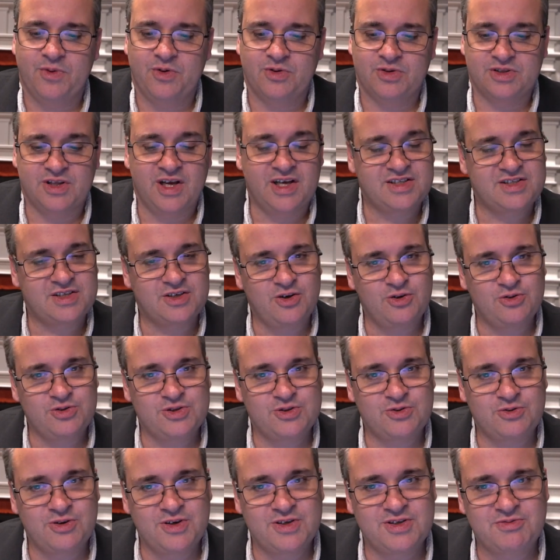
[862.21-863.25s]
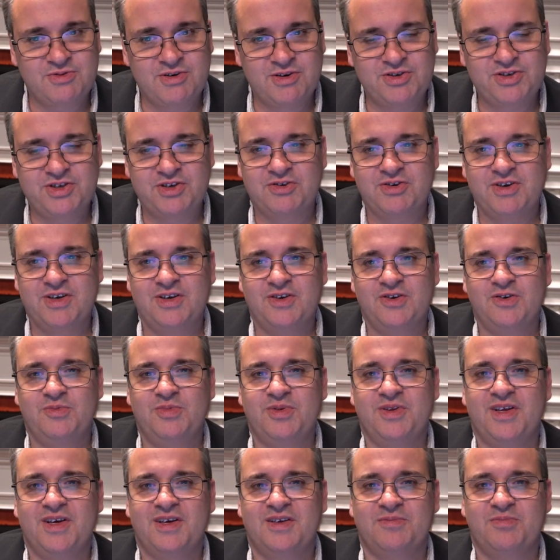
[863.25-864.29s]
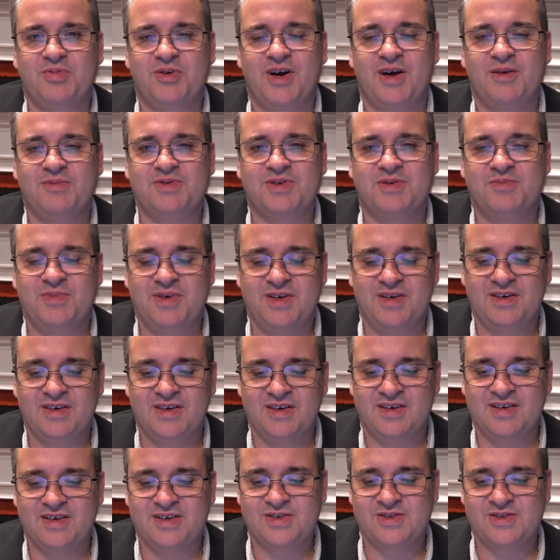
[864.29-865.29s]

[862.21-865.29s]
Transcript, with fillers: there's lots of ghost stories around Cherry Hill, but that perhaps can be a,